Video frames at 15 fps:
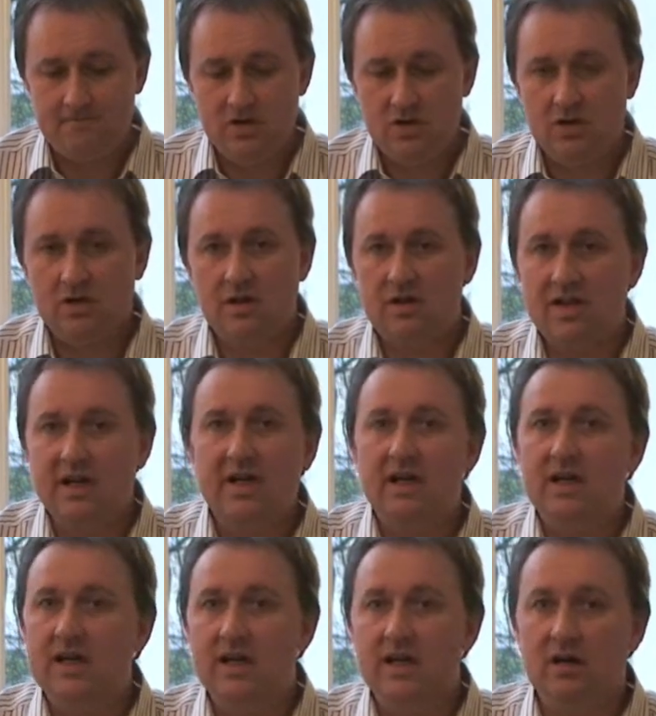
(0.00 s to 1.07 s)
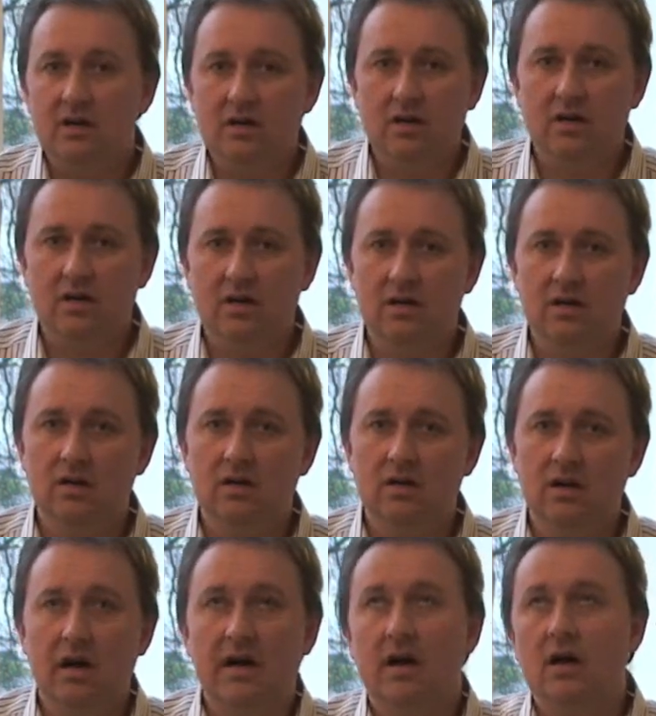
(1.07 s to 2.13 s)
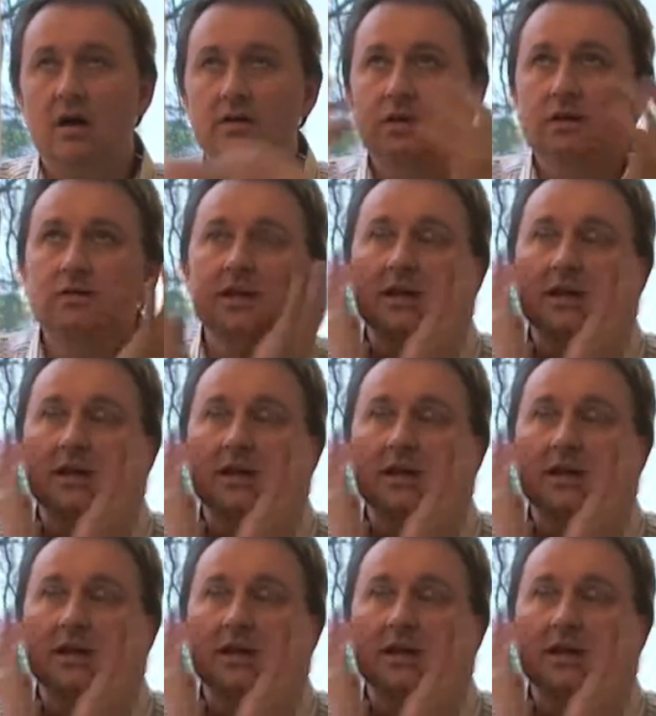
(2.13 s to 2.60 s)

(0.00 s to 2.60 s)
You can think, you know, oh God, I can't do